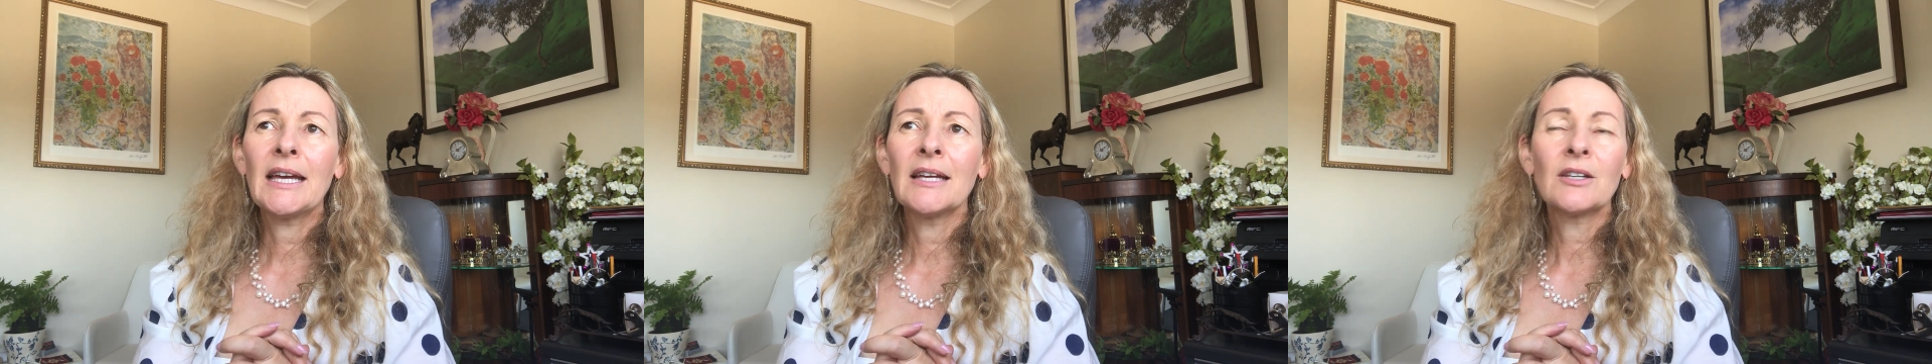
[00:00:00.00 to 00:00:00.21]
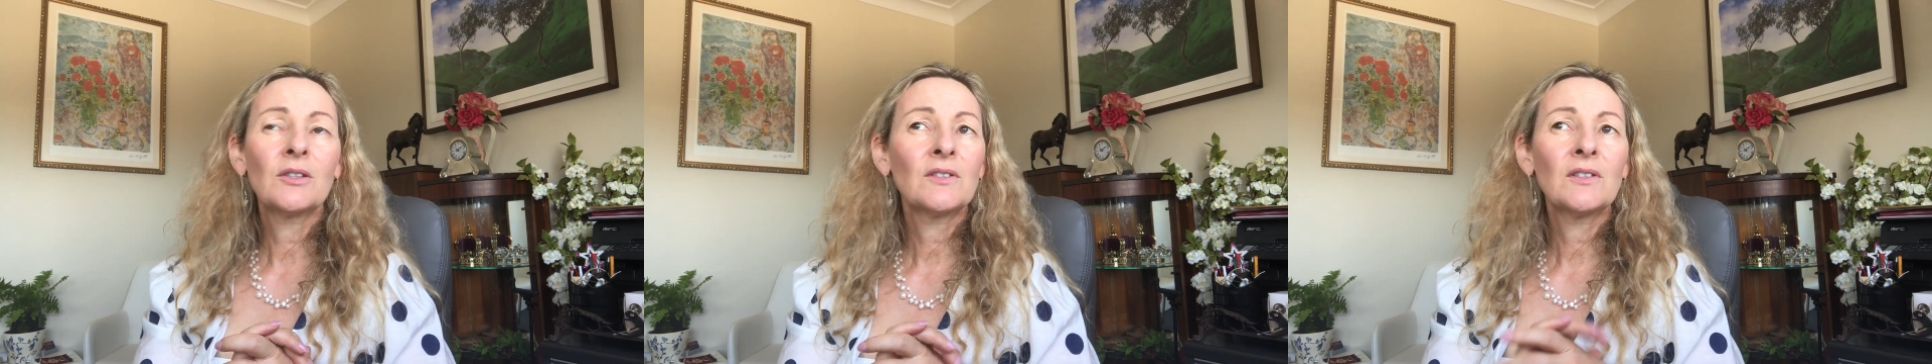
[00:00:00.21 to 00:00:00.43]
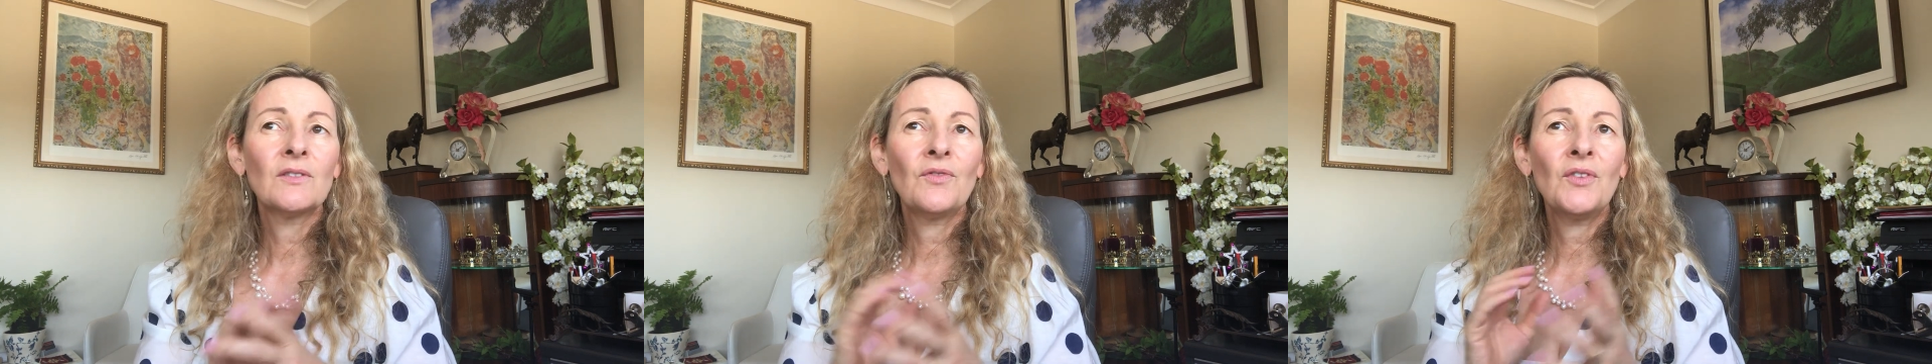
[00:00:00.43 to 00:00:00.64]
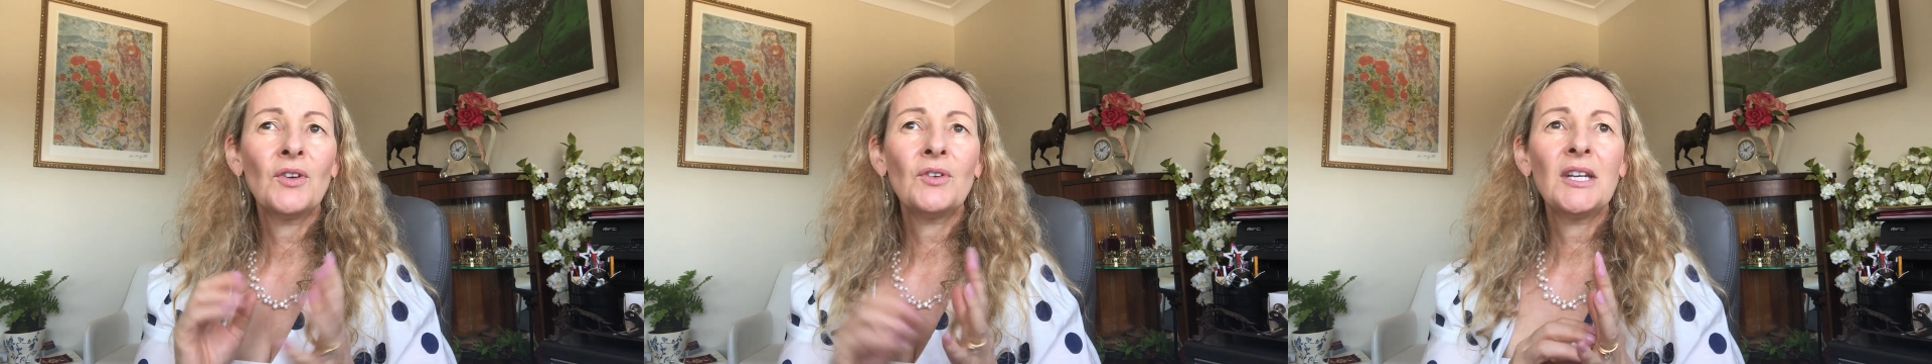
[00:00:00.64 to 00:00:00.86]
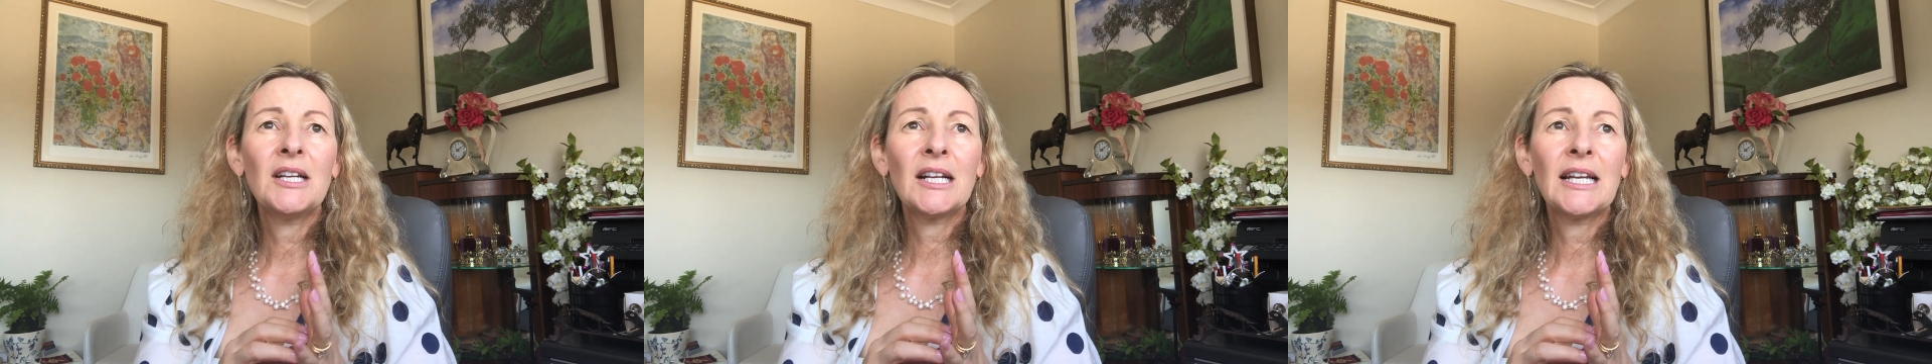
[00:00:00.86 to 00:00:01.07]
because it's
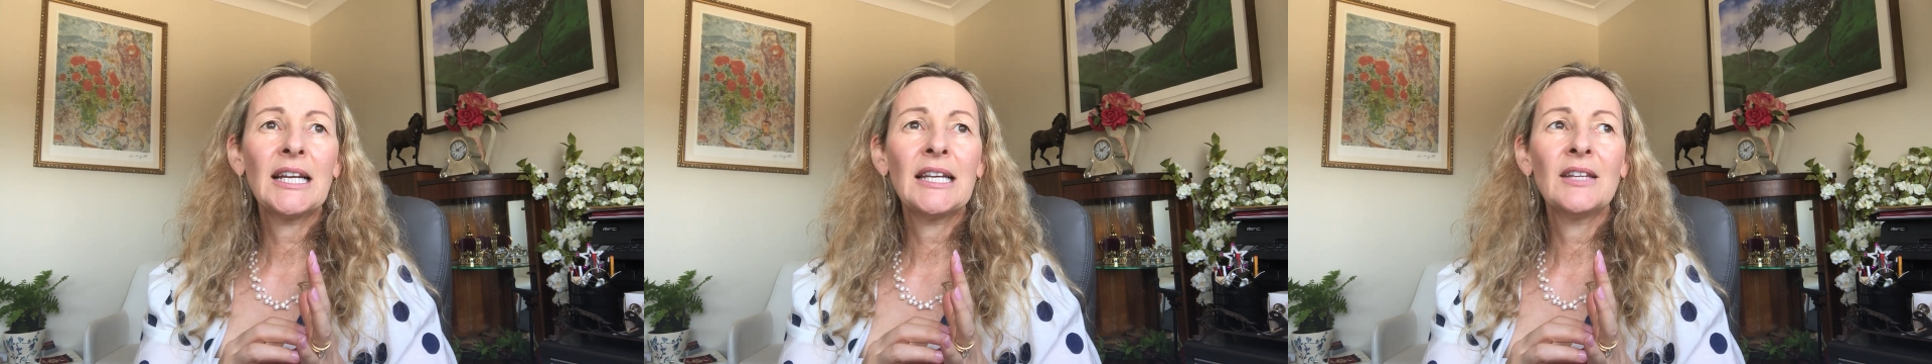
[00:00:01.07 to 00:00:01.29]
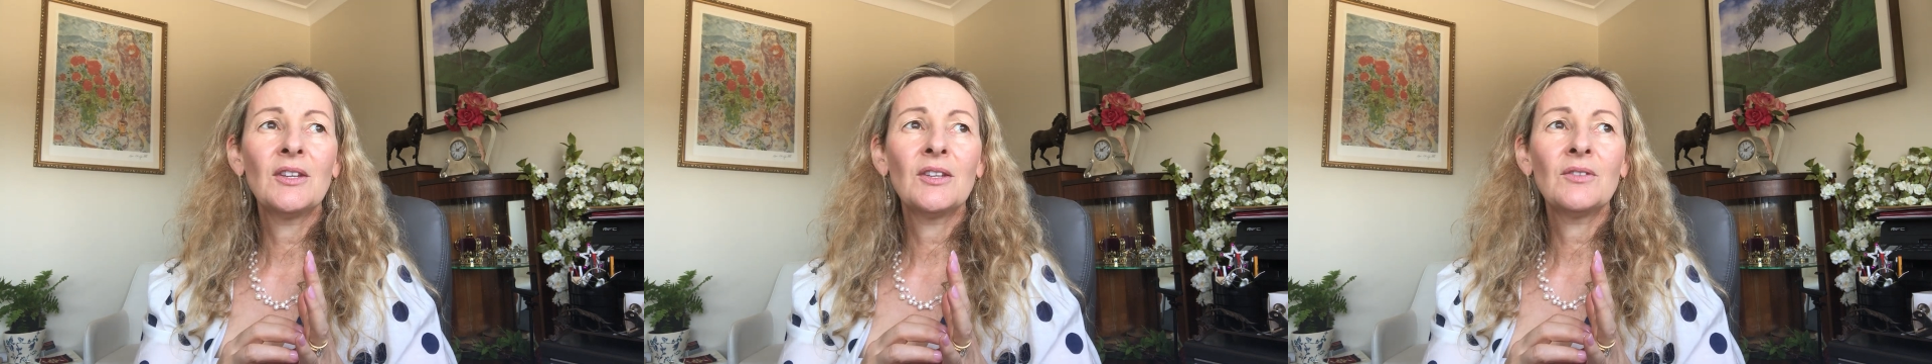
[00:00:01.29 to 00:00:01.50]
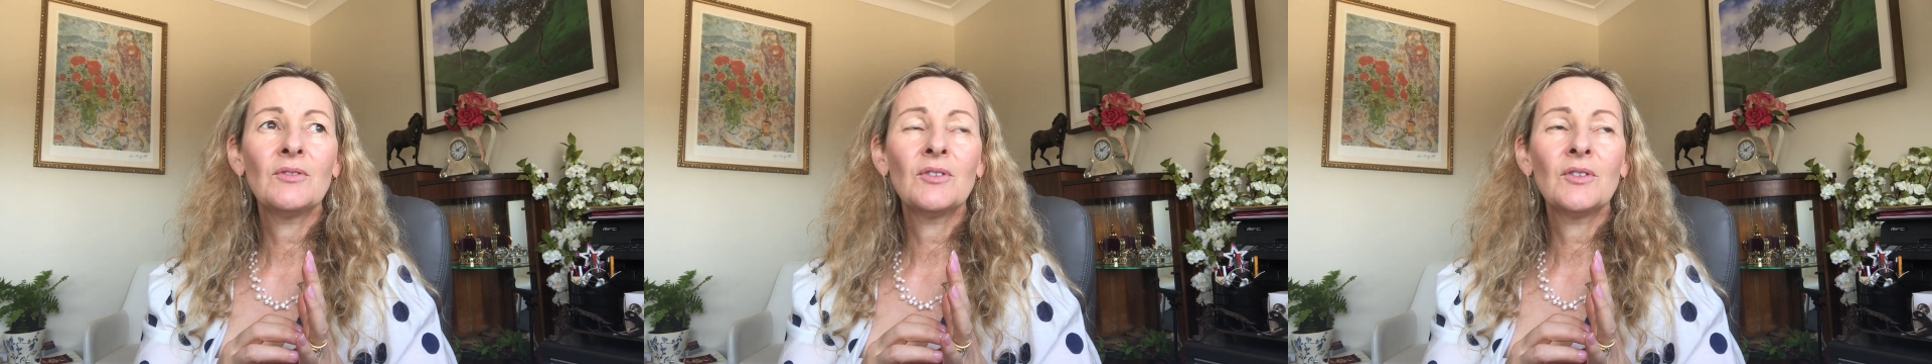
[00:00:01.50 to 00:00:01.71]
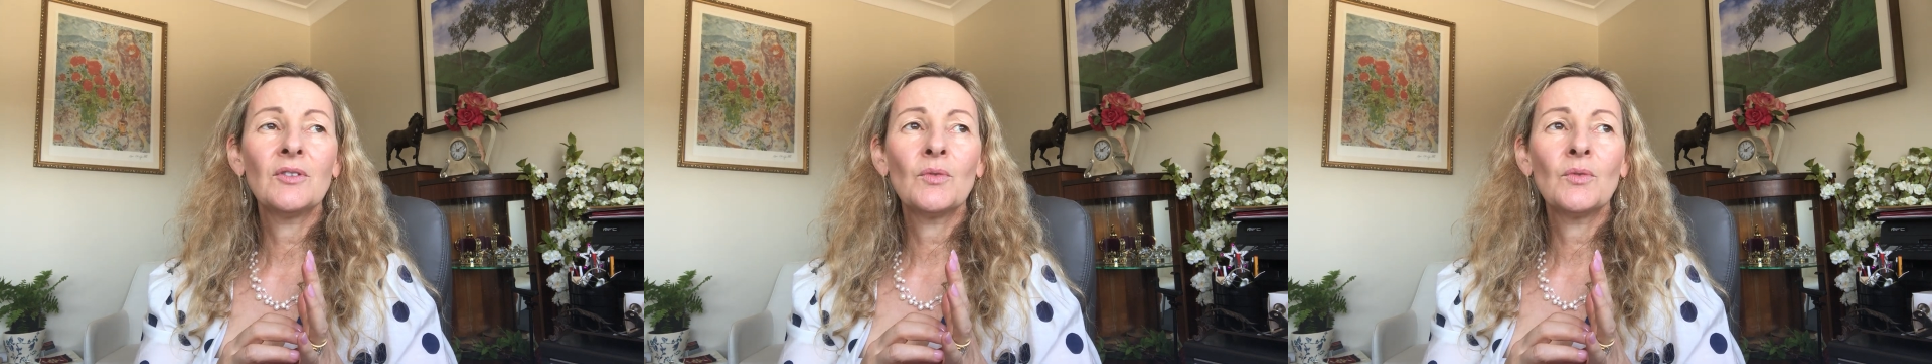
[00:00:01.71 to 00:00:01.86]
very clear that